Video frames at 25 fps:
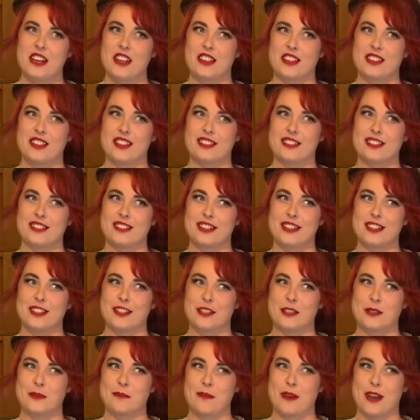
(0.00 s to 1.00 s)
This
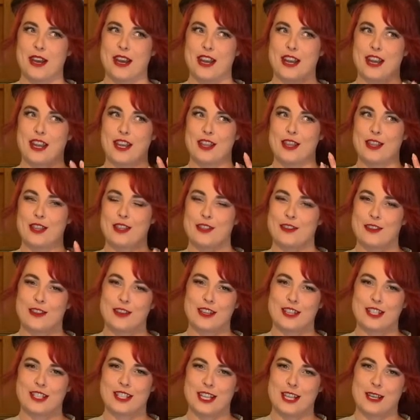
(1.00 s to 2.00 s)
is my third
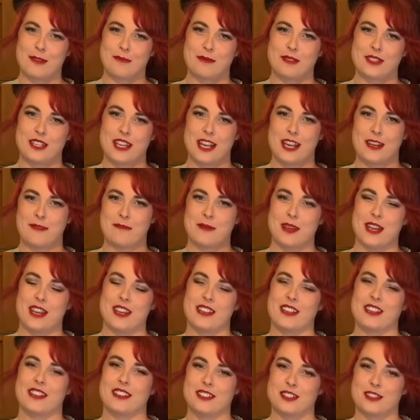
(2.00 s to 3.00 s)
attempt at
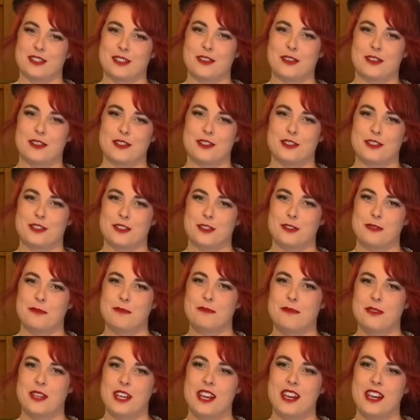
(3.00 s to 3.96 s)
making this costume.